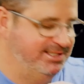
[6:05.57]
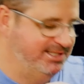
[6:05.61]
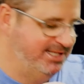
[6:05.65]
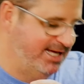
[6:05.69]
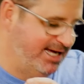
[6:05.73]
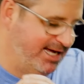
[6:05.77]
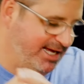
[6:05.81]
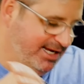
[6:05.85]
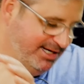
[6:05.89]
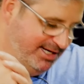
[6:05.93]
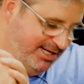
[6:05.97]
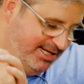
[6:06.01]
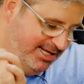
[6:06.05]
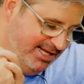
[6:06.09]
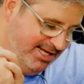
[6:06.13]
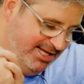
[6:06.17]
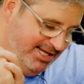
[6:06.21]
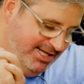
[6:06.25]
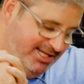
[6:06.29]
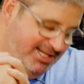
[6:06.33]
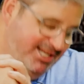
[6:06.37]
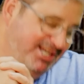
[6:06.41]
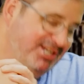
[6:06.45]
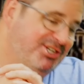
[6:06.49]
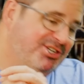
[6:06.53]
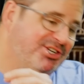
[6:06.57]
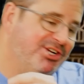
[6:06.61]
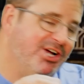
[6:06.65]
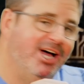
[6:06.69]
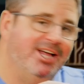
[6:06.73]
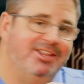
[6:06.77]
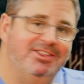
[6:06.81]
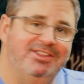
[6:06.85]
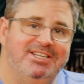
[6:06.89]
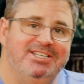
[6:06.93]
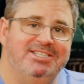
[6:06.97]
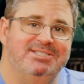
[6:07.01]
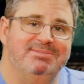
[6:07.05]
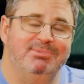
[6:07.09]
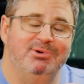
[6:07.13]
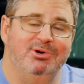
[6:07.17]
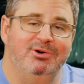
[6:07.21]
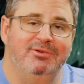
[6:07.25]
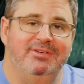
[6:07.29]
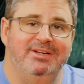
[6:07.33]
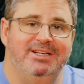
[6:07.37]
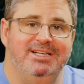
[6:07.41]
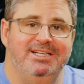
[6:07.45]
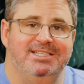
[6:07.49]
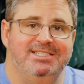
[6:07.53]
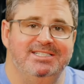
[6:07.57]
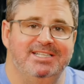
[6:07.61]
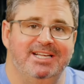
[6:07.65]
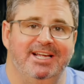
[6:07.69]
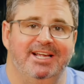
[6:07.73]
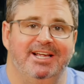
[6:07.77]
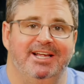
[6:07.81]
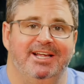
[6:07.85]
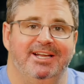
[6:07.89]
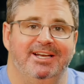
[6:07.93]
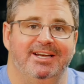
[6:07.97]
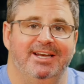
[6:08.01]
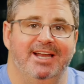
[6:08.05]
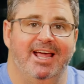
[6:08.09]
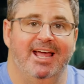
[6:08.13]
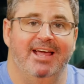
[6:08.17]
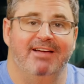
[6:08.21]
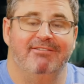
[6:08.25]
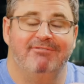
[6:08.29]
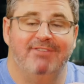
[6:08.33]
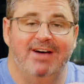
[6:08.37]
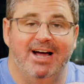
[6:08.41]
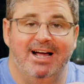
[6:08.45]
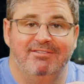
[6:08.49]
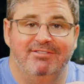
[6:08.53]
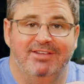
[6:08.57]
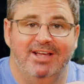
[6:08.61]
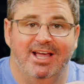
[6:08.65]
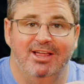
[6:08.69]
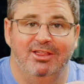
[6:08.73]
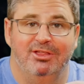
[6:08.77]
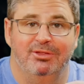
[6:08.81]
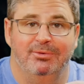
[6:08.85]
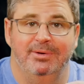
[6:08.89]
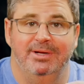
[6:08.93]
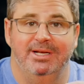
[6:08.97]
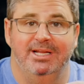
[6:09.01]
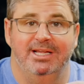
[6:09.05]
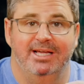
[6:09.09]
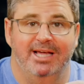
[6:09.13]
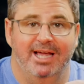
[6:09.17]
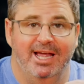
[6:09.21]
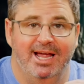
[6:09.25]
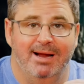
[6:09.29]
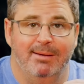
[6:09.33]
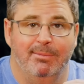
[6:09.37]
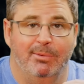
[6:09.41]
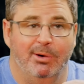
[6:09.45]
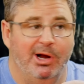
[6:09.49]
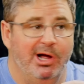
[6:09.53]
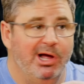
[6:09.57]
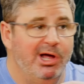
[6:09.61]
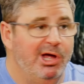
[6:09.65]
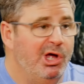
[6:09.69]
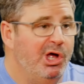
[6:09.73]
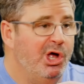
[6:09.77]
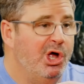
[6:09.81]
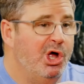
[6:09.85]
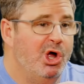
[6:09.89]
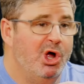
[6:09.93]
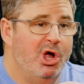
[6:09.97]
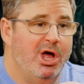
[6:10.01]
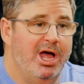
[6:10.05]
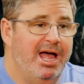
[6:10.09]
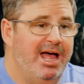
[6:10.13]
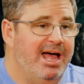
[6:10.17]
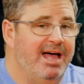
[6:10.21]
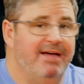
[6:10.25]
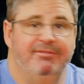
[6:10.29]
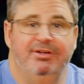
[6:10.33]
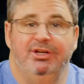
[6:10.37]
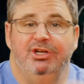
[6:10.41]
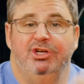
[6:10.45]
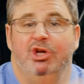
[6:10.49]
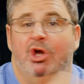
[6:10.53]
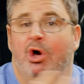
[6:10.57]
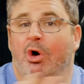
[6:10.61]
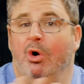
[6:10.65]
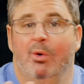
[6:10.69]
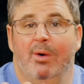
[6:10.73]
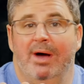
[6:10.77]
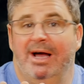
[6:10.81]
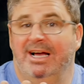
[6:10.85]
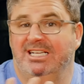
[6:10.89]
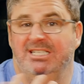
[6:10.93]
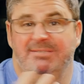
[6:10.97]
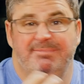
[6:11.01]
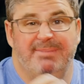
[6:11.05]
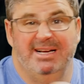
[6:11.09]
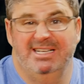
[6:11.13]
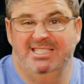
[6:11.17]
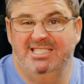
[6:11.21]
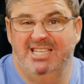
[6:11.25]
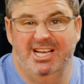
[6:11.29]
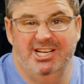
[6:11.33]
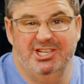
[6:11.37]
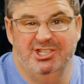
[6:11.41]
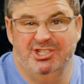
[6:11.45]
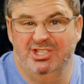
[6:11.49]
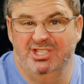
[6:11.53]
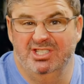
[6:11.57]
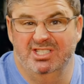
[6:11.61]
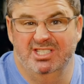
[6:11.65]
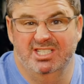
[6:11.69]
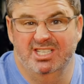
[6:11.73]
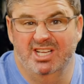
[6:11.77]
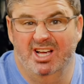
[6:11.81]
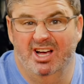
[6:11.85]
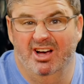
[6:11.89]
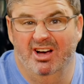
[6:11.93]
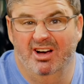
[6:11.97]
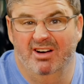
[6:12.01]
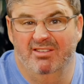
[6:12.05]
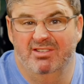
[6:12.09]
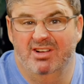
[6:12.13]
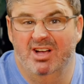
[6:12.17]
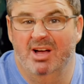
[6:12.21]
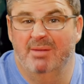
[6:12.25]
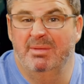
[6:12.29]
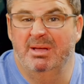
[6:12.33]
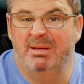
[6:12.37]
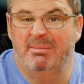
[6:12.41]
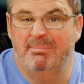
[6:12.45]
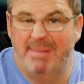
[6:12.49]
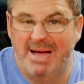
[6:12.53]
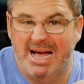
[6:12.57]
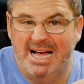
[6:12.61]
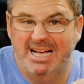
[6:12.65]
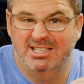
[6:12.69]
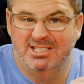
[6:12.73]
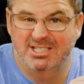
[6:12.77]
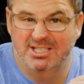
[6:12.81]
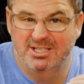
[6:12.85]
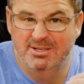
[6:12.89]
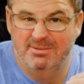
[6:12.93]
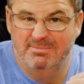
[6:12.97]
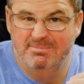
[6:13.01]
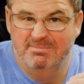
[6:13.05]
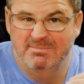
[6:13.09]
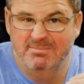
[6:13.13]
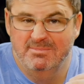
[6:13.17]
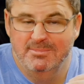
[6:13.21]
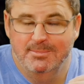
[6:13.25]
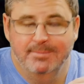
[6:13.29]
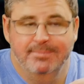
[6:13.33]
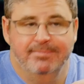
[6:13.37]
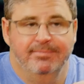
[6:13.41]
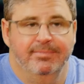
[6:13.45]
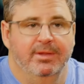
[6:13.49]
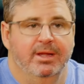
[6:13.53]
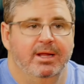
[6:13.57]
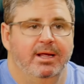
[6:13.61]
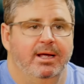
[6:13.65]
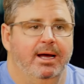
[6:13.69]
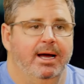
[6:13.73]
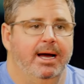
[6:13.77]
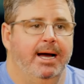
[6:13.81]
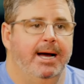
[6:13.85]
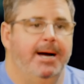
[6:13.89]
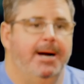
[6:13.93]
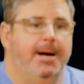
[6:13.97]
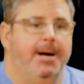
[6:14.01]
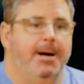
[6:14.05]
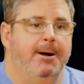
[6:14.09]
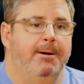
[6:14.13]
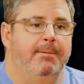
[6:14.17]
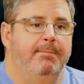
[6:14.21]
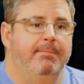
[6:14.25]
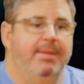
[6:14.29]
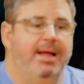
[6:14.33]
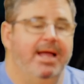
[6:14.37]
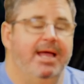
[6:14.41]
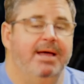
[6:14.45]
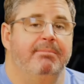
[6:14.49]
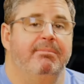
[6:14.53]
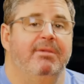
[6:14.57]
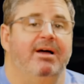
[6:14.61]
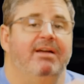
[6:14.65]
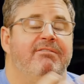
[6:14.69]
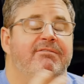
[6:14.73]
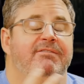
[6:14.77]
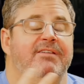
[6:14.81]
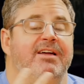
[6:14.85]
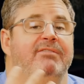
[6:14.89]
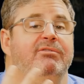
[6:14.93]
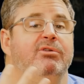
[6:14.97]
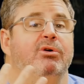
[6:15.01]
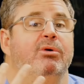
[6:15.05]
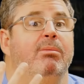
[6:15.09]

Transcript: that he shot these movies in a 5K 3D camera, having no expectations of coming back to them. And my favorite